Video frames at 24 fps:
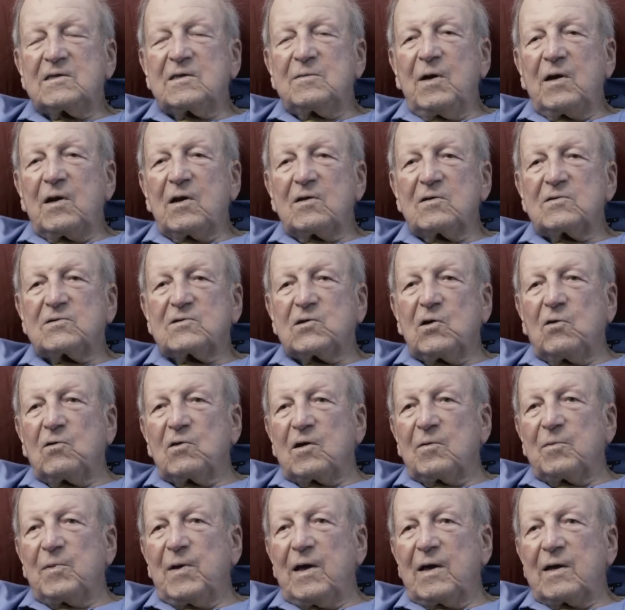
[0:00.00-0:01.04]
a matter of sewing
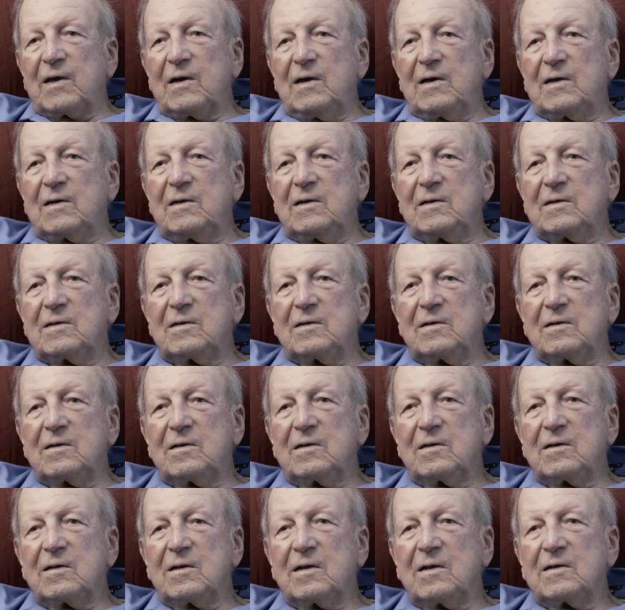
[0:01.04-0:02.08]
it back on.
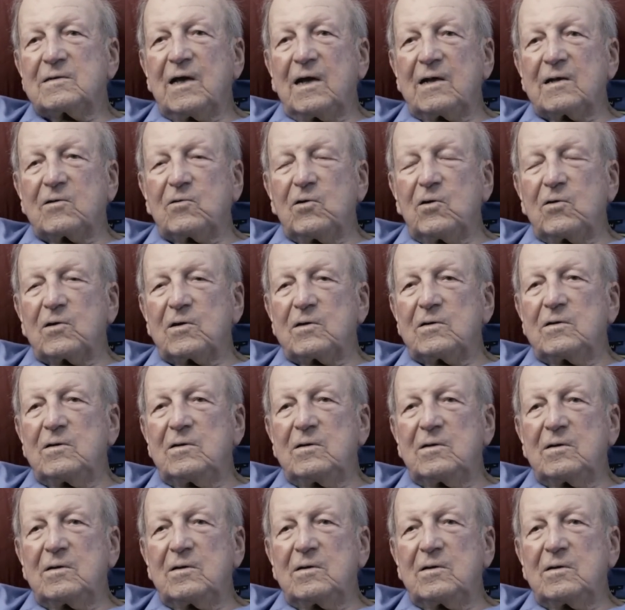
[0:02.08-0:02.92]
It's on crooked.